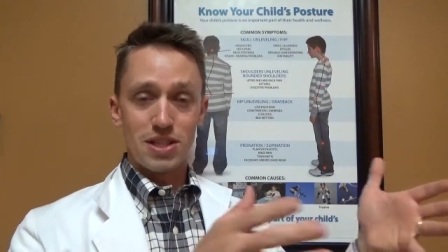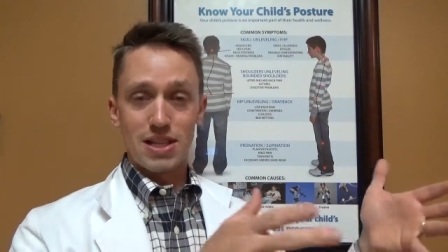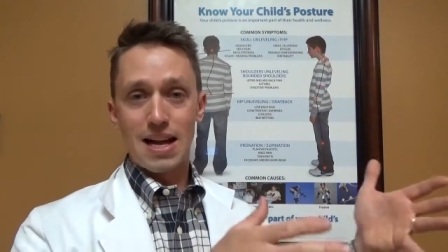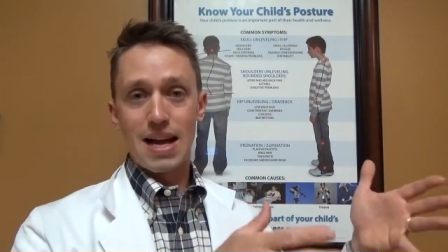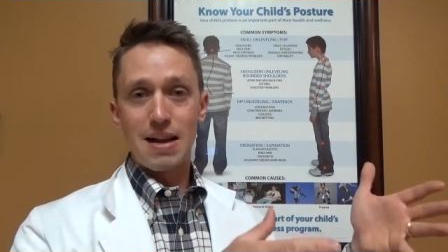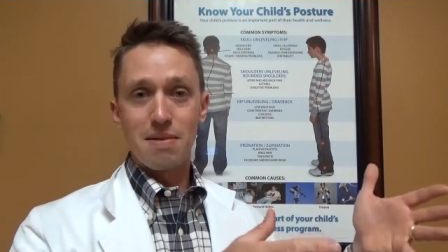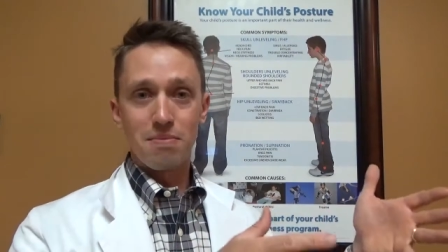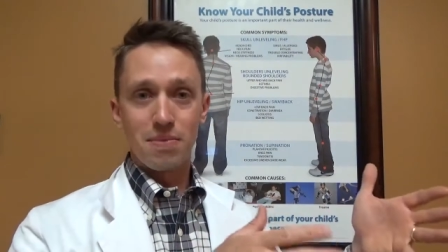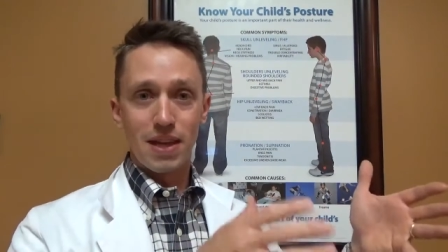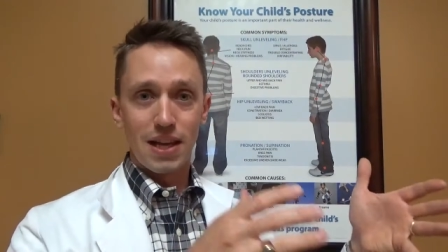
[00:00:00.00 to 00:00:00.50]

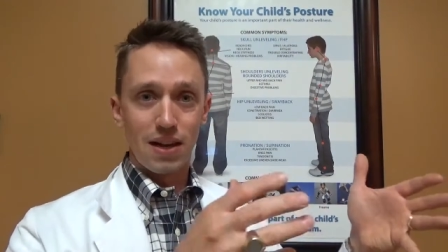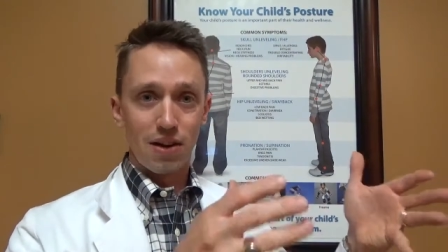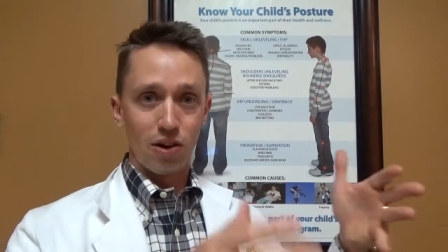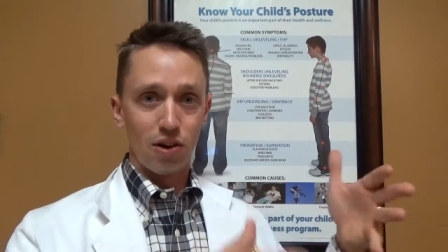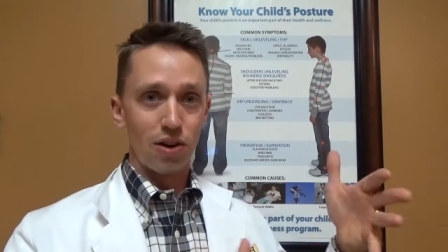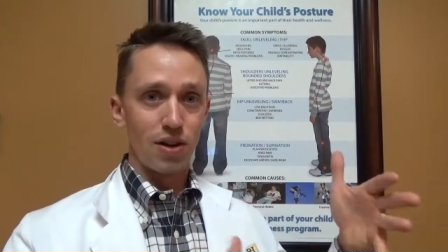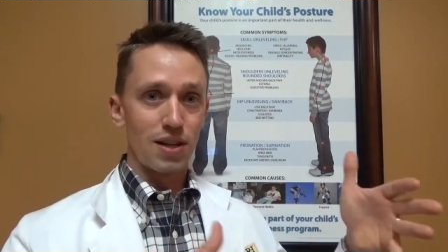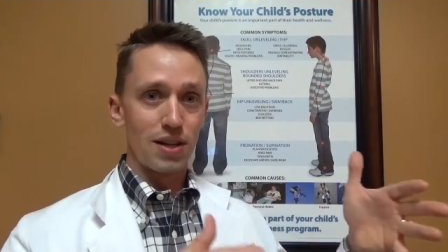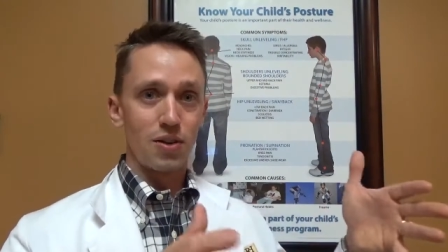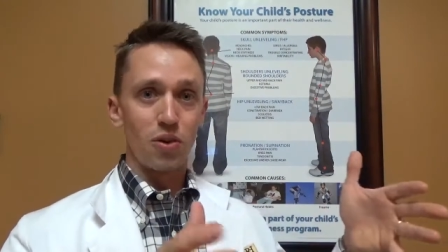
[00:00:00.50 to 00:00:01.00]
time they
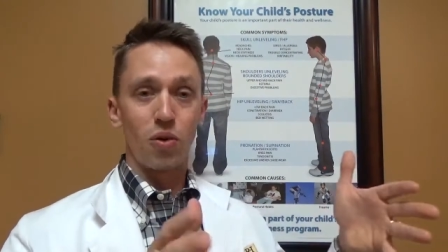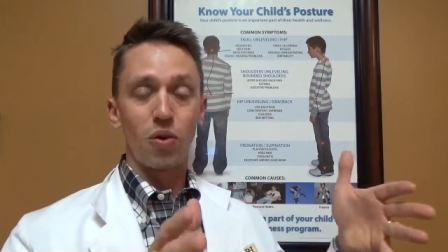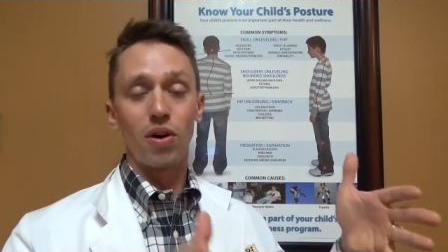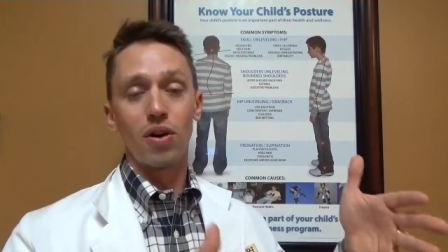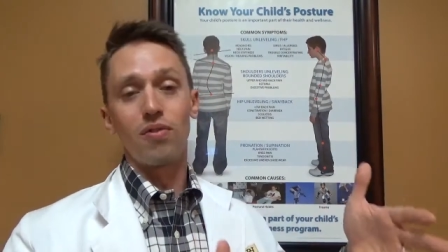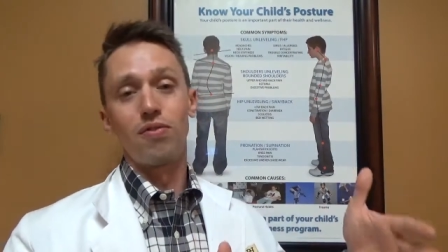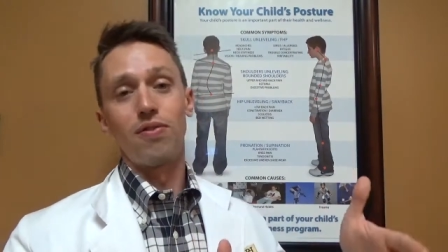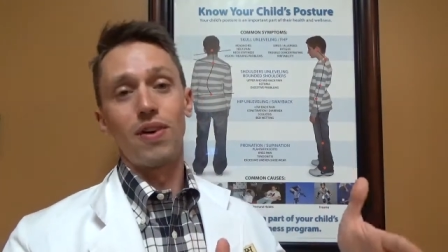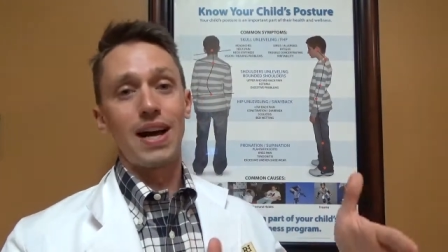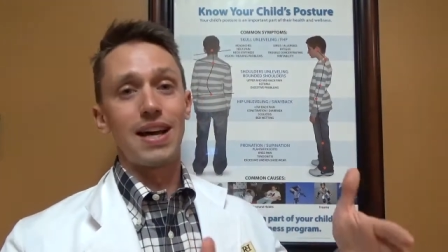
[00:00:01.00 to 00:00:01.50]
heard it
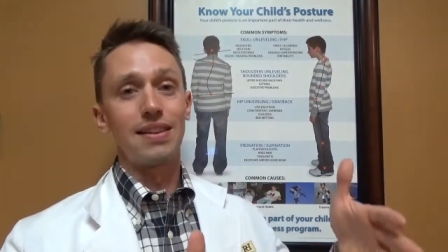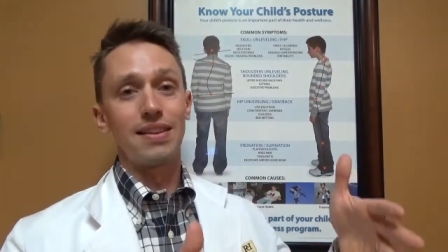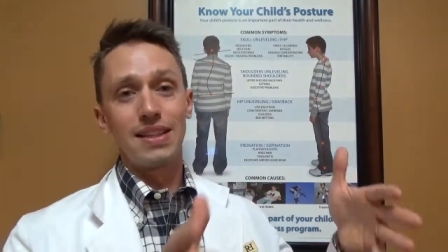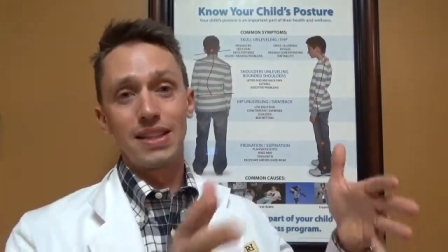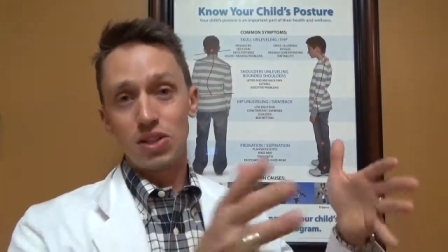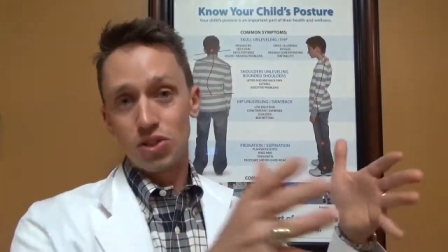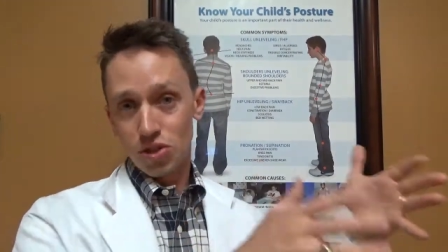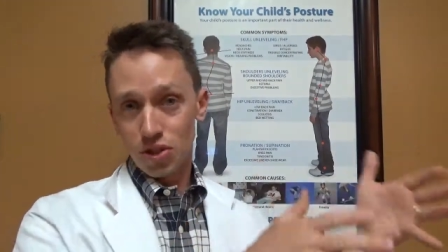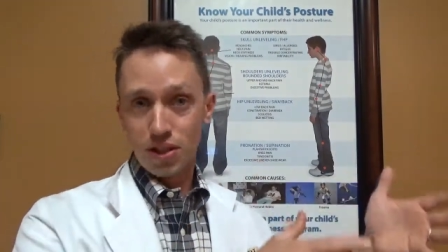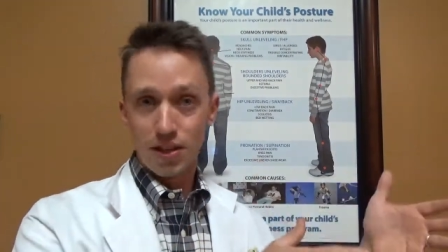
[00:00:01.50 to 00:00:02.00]
or finally
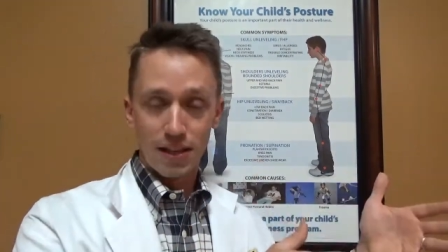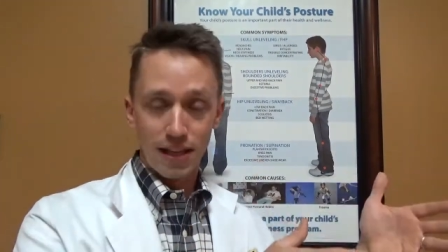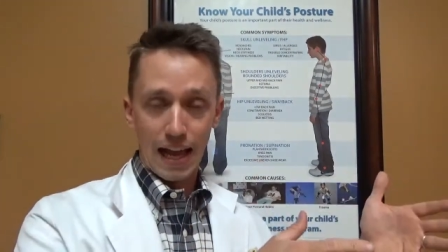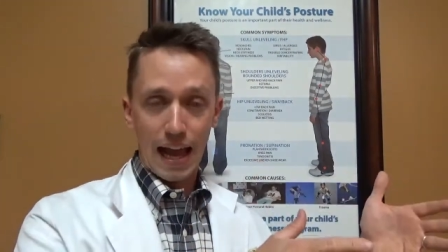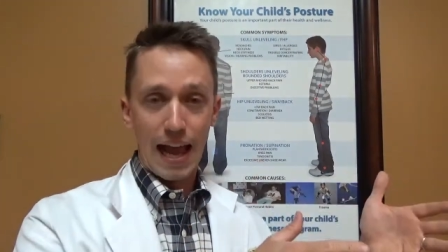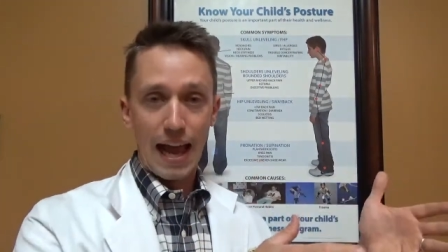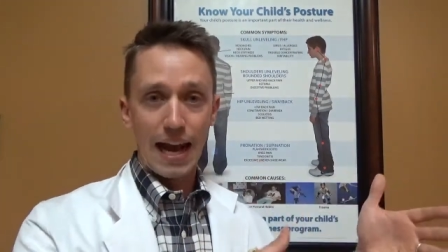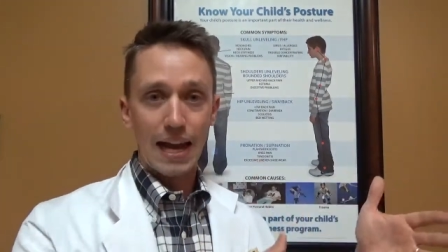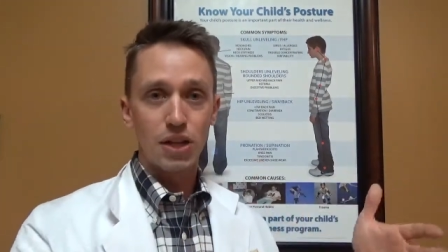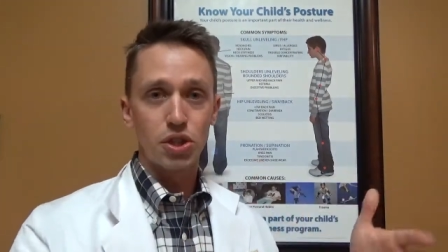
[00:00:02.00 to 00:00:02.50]
took
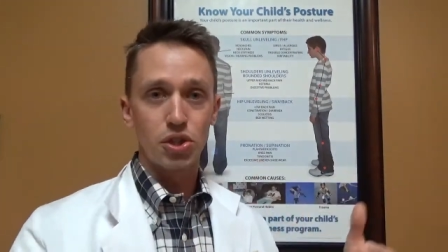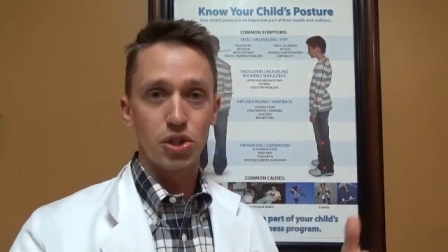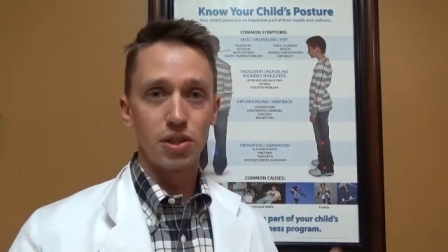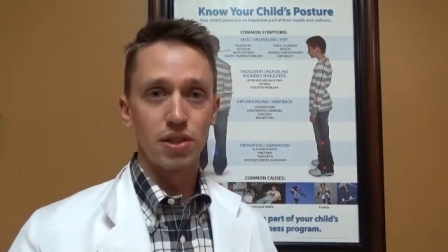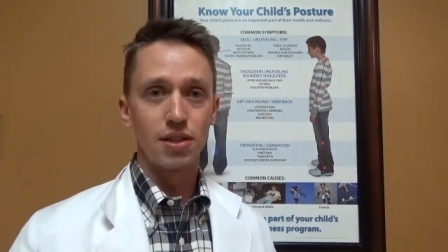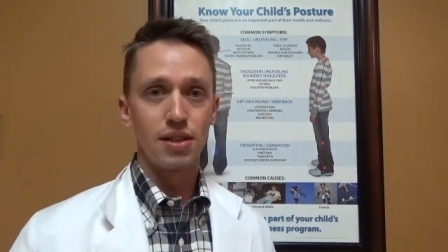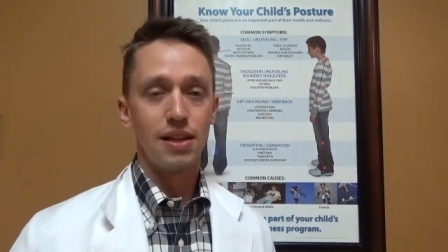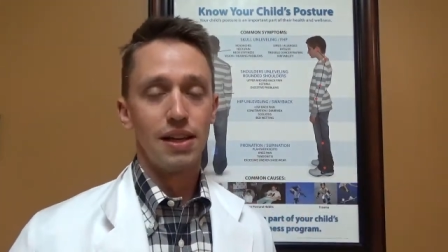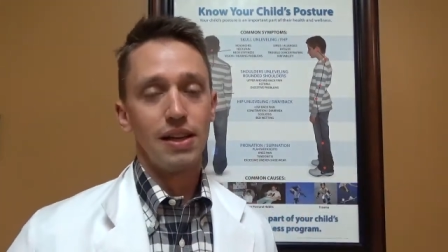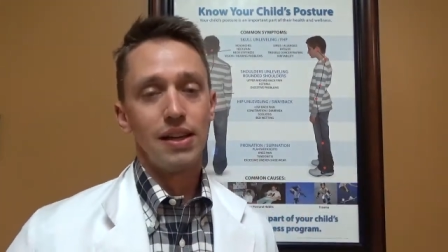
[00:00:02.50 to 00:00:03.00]
action